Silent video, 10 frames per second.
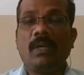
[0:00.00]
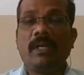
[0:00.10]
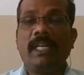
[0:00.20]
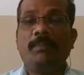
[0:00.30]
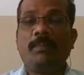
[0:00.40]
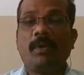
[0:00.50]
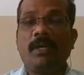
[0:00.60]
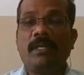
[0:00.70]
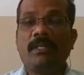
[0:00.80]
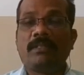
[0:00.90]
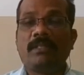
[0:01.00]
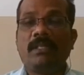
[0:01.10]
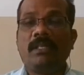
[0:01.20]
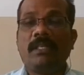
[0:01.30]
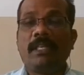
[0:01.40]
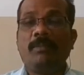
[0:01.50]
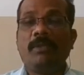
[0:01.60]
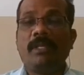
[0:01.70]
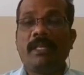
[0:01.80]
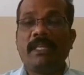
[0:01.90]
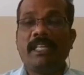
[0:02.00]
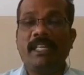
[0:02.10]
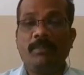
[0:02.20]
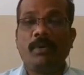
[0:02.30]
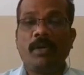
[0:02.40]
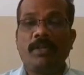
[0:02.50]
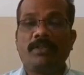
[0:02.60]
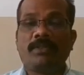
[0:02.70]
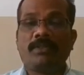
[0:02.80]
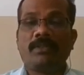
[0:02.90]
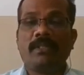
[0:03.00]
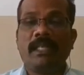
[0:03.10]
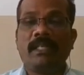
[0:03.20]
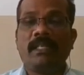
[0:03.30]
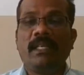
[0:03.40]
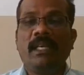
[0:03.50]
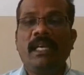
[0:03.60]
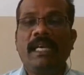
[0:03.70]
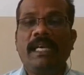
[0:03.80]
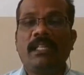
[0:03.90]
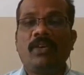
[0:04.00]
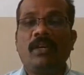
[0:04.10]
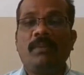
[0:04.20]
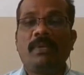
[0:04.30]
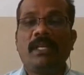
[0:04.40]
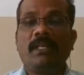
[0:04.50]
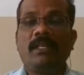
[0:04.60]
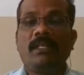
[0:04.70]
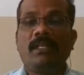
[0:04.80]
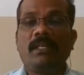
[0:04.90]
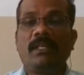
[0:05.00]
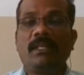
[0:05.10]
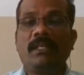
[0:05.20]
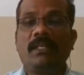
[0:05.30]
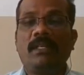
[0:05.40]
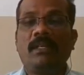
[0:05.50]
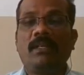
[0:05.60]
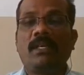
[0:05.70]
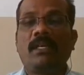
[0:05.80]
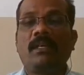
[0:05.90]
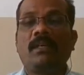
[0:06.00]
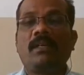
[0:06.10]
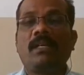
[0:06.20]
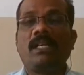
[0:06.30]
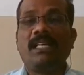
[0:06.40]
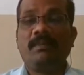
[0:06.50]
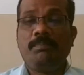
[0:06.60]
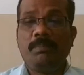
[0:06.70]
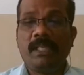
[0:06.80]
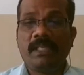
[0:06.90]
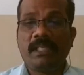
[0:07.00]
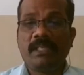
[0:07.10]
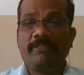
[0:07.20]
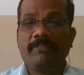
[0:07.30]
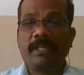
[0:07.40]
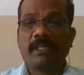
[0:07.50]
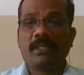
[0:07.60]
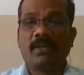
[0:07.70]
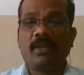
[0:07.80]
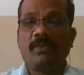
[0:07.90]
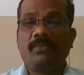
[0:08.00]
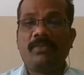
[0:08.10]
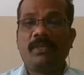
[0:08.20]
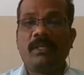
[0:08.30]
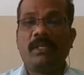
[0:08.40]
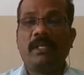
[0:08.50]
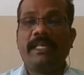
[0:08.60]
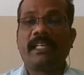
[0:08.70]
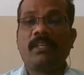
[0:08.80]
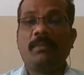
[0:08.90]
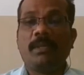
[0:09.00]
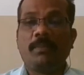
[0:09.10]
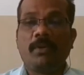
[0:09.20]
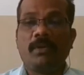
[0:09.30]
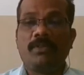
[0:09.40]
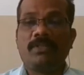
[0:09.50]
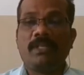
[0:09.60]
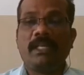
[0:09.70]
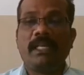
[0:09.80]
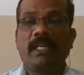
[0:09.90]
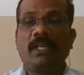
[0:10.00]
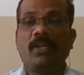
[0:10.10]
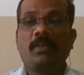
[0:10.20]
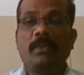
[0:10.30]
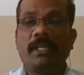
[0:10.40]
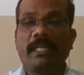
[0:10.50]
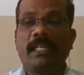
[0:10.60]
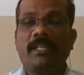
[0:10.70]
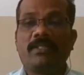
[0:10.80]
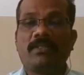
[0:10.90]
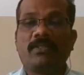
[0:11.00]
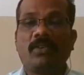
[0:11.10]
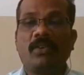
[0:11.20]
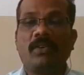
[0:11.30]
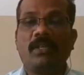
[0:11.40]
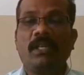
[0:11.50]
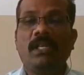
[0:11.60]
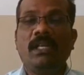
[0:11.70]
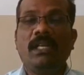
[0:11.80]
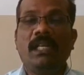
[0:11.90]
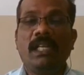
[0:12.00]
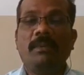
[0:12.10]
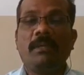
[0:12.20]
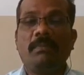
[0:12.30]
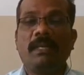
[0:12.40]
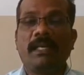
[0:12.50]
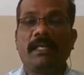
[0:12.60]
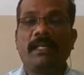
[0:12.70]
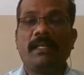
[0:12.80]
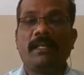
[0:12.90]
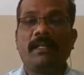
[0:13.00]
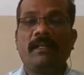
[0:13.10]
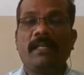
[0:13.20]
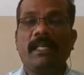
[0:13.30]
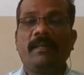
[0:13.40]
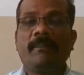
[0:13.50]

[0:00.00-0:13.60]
employers remunerate employees, right, and the comprehending the complete effect of economic policy and government regulations on labor market, right?